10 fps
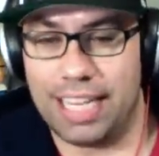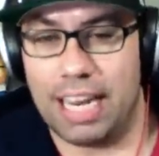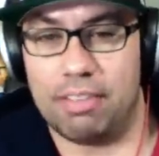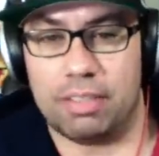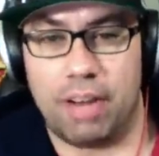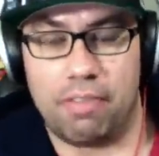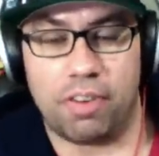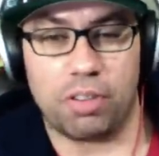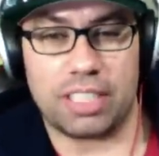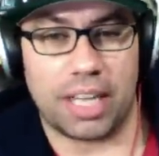I think that was when I
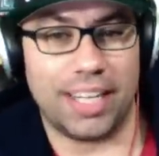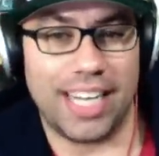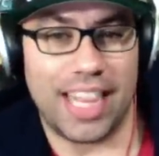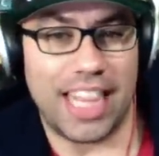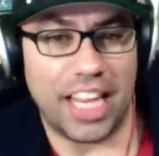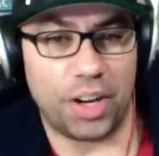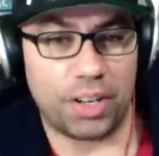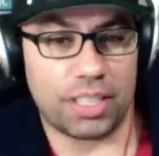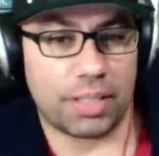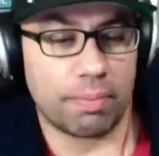first saw it in
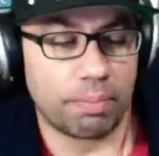theaters.